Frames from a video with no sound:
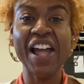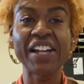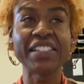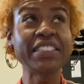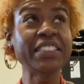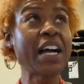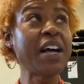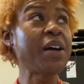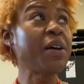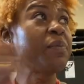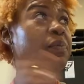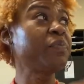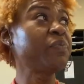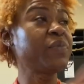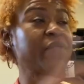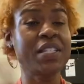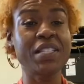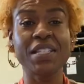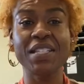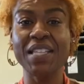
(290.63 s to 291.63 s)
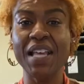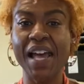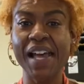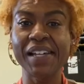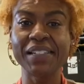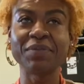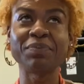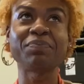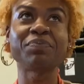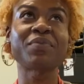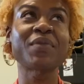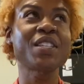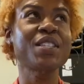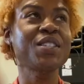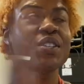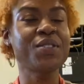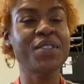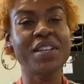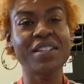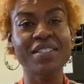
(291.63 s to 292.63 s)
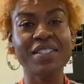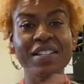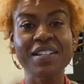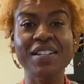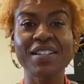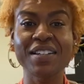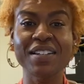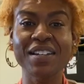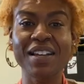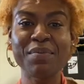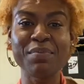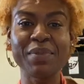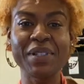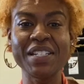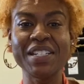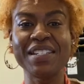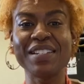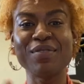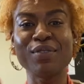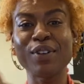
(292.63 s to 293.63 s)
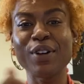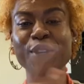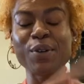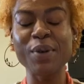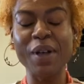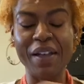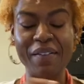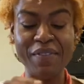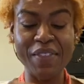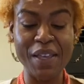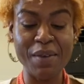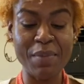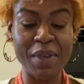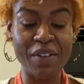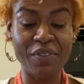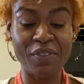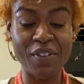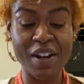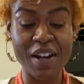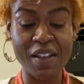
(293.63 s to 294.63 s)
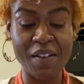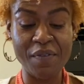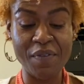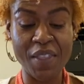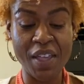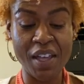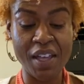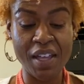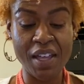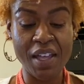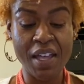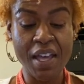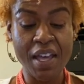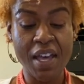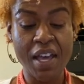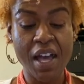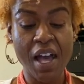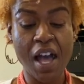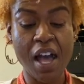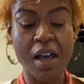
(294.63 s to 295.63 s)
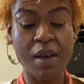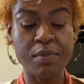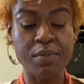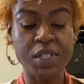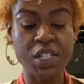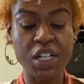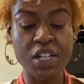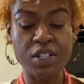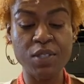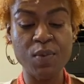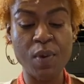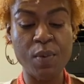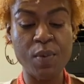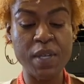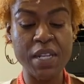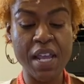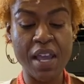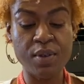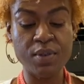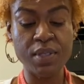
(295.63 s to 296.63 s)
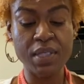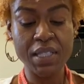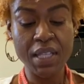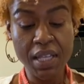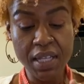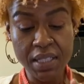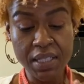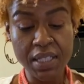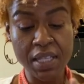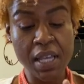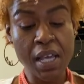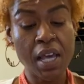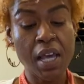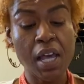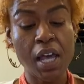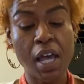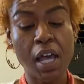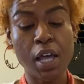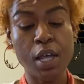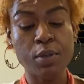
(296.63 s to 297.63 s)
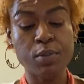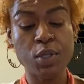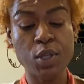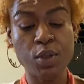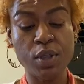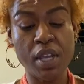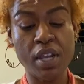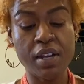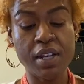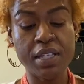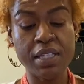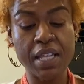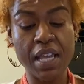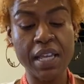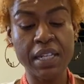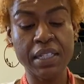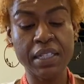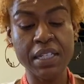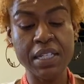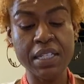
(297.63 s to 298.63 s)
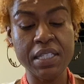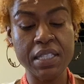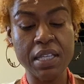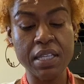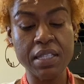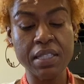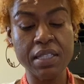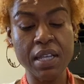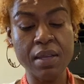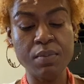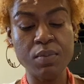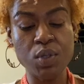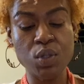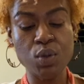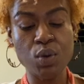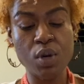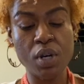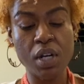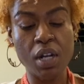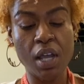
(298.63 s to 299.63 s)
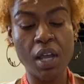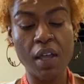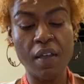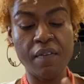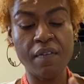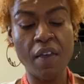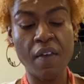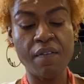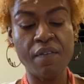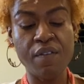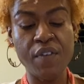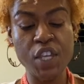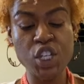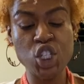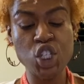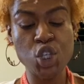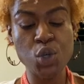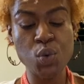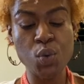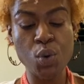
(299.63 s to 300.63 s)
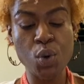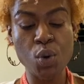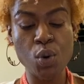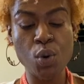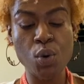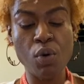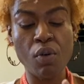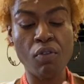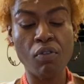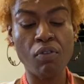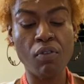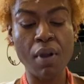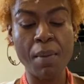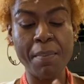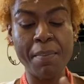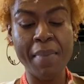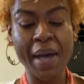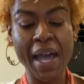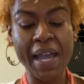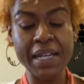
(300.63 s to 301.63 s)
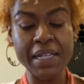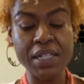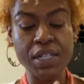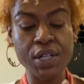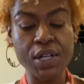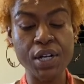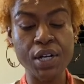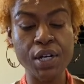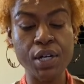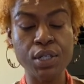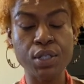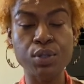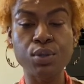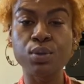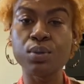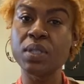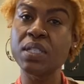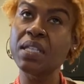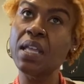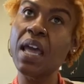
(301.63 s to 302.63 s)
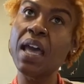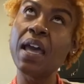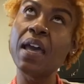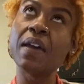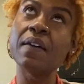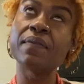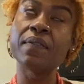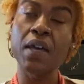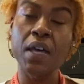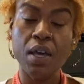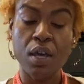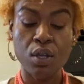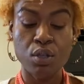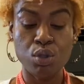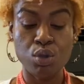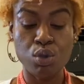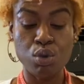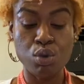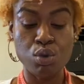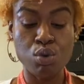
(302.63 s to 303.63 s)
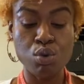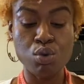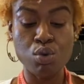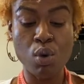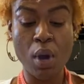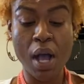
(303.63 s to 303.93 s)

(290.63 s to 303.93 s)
to the side. So there's a complete row of them in front of the chairs where we now sit. So there is at least some sort of visual reminder to staff to